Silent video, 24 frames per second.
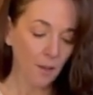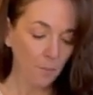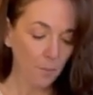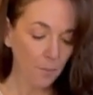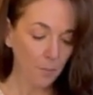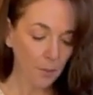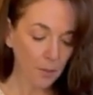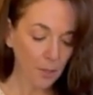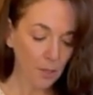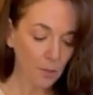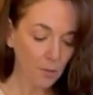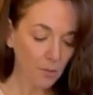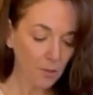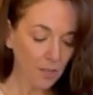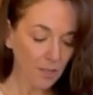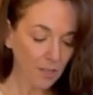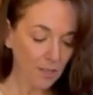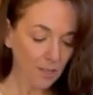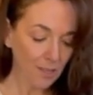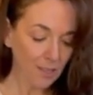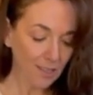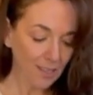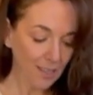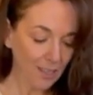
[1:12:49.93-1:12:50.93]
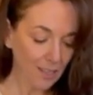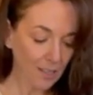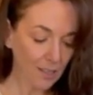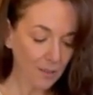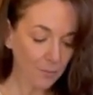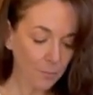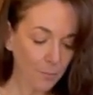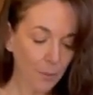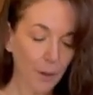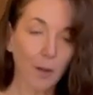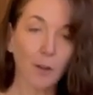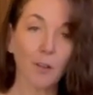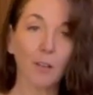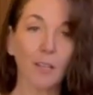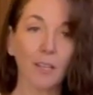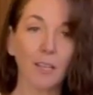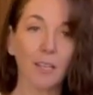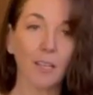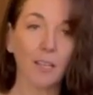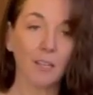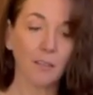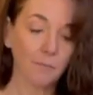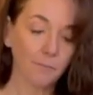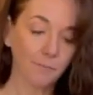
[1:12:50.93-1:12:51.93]
but you need
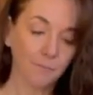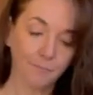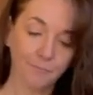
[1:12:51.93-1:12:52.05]
barely